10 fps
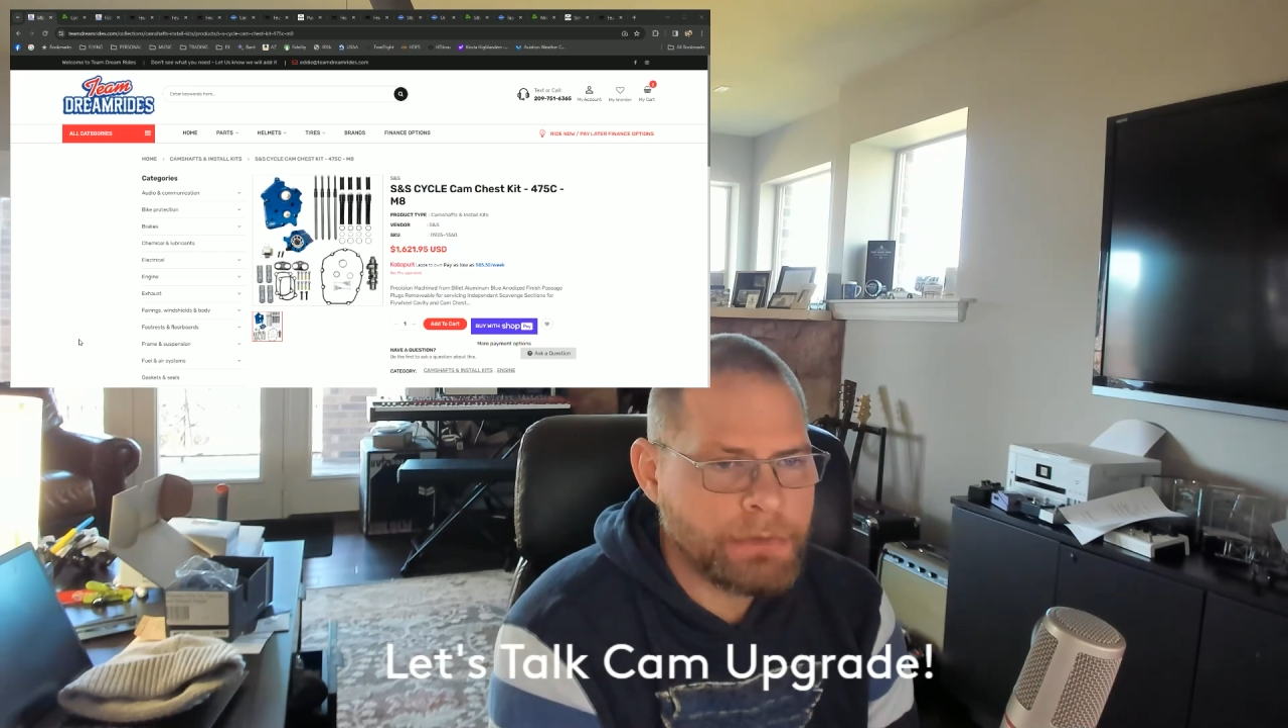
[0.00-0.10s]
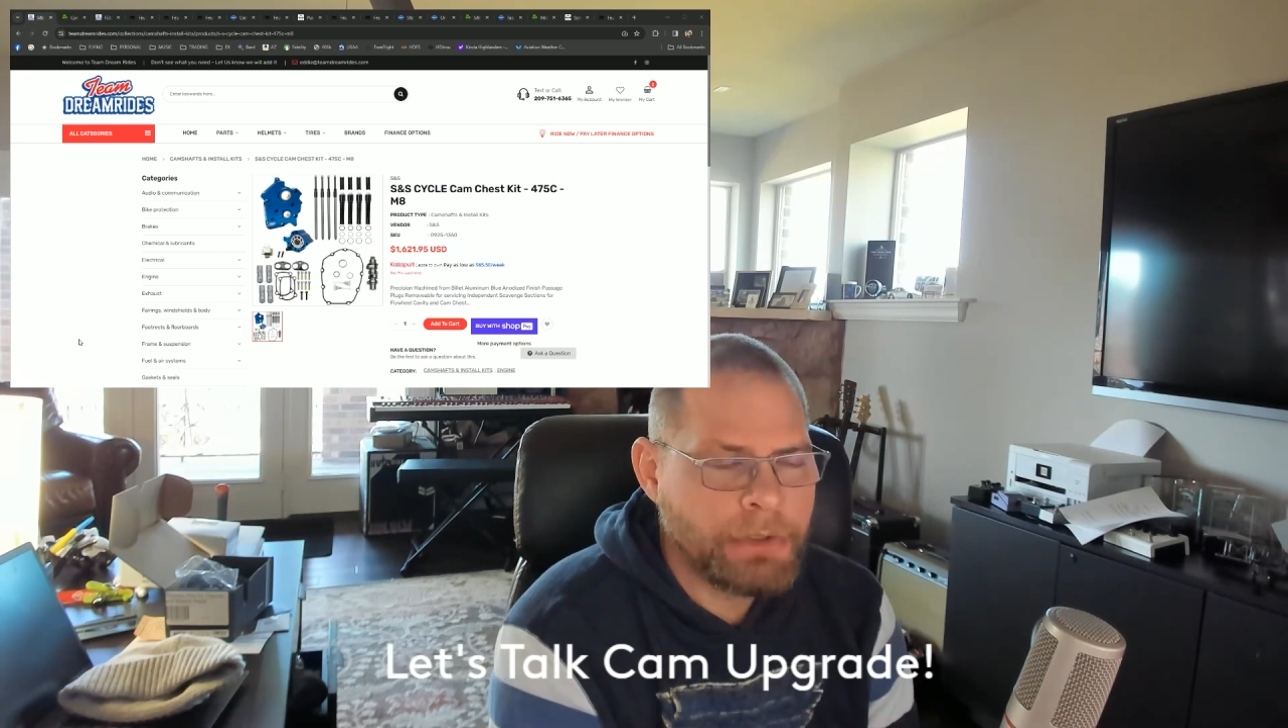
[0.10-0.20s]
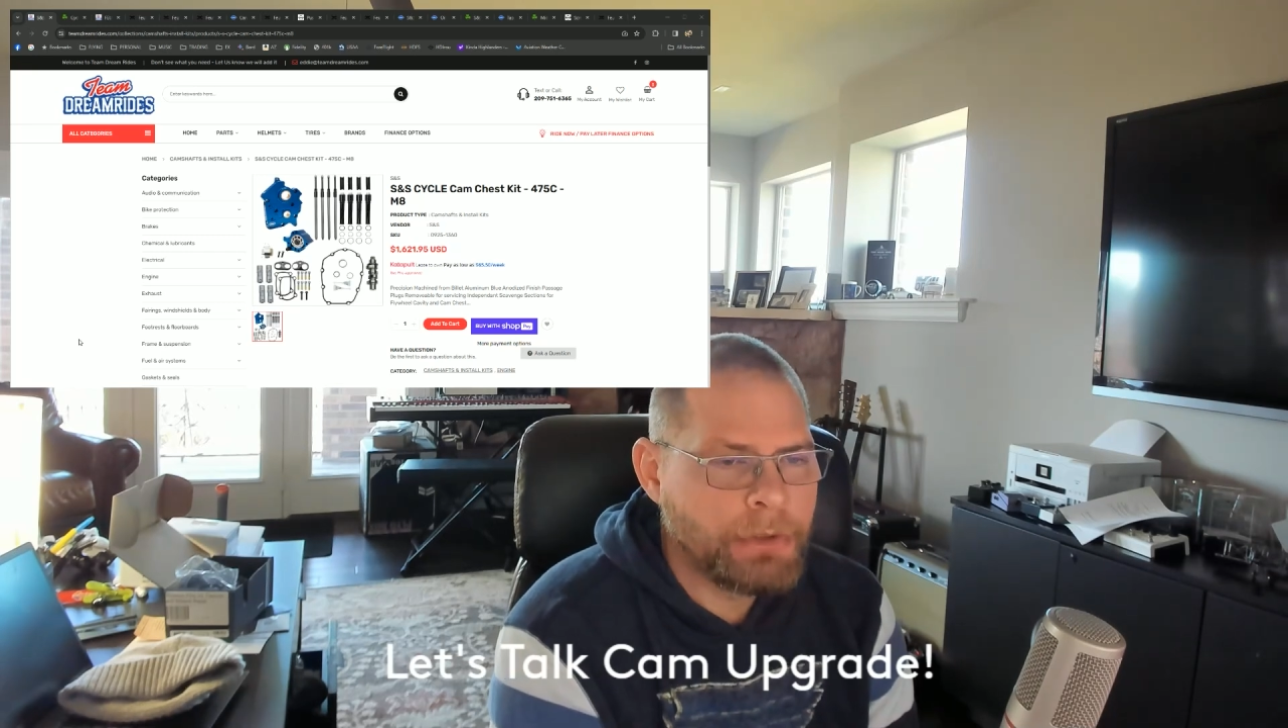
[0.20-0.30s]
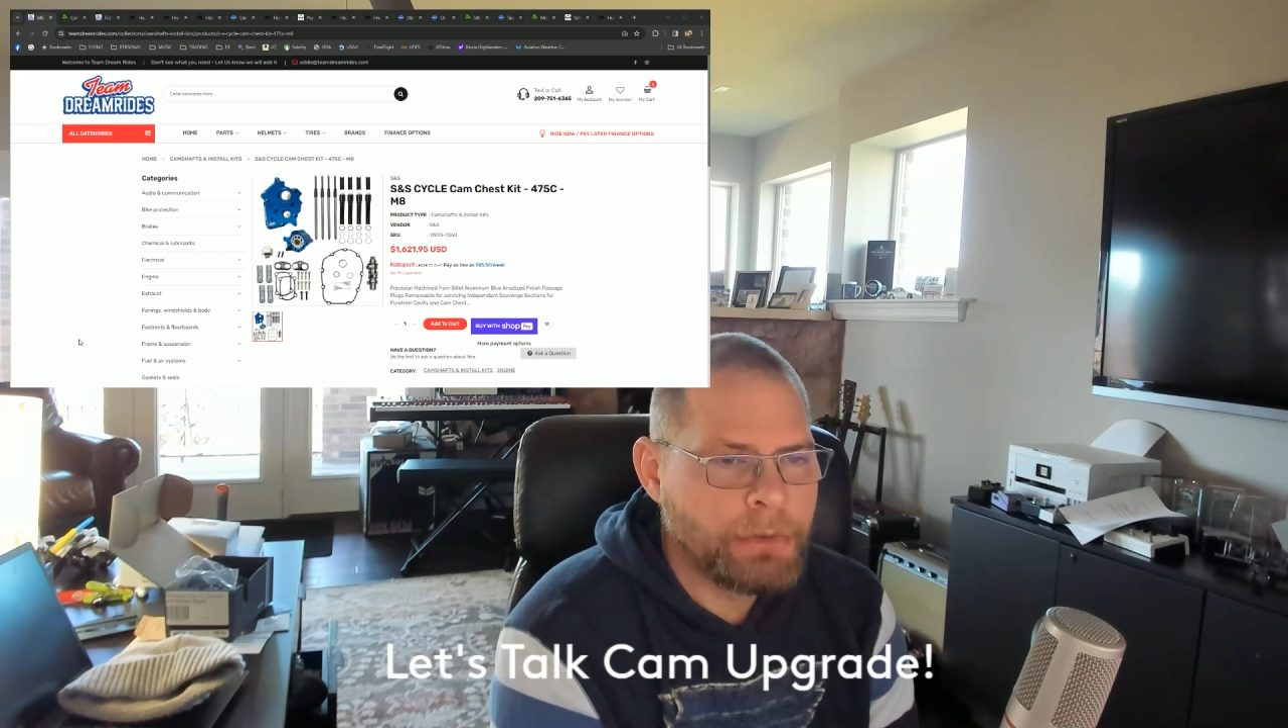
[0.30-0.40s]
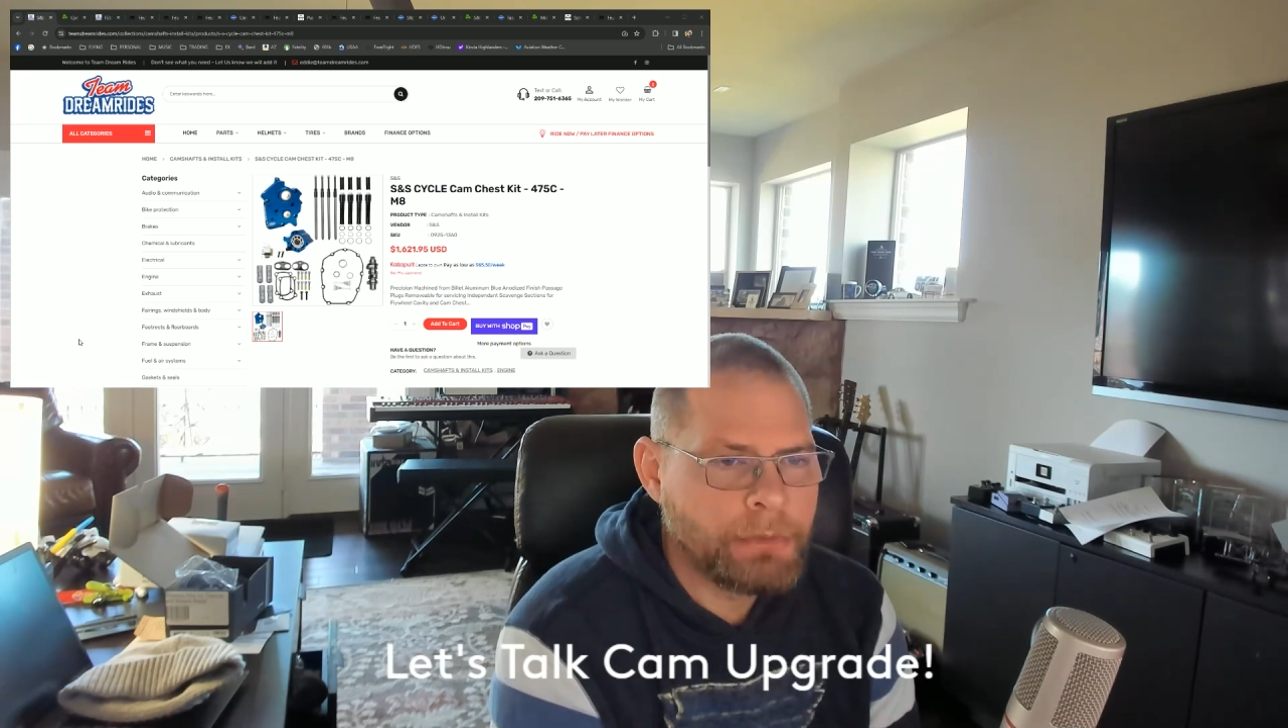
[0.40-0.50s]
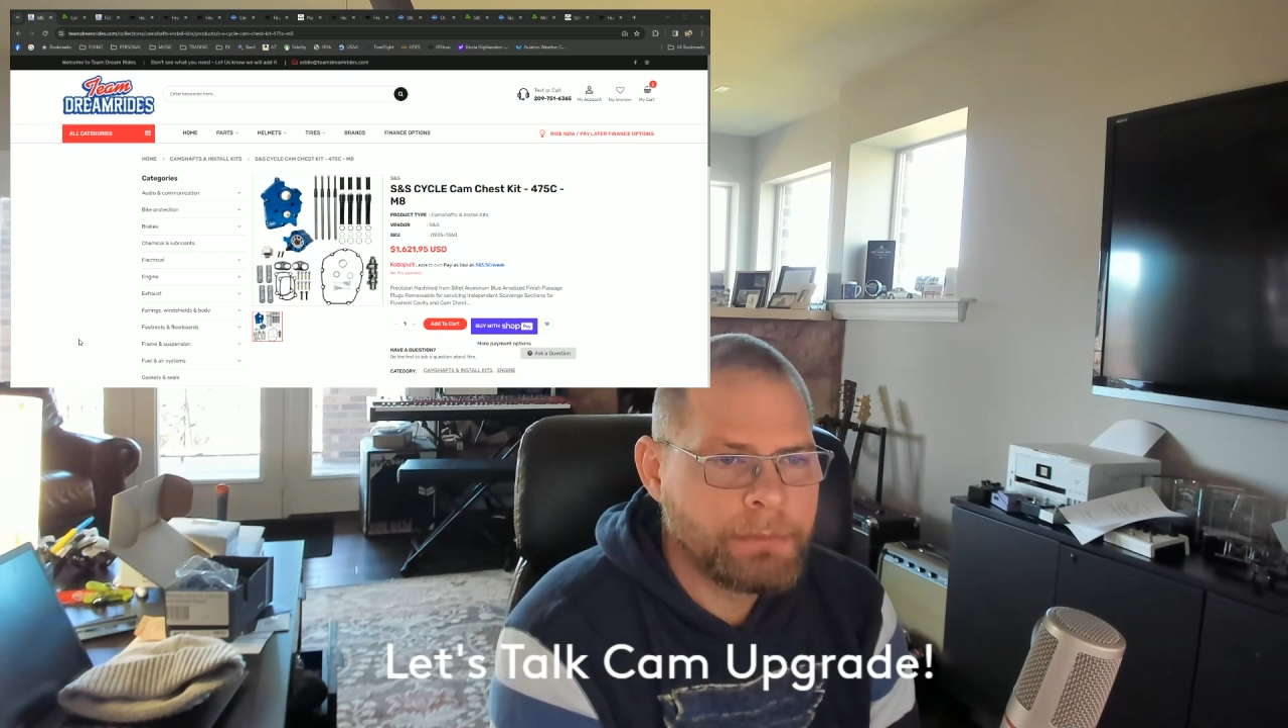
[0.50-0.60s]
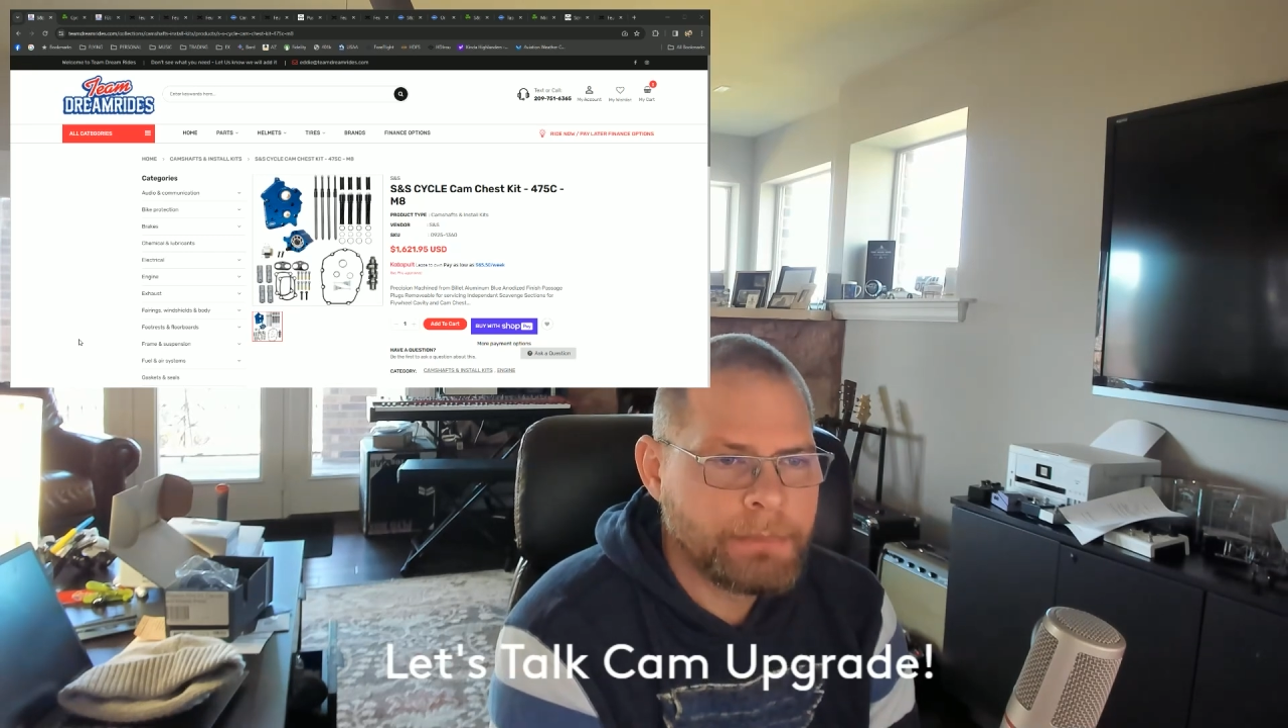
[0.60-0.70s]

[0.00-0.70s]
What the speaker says: to do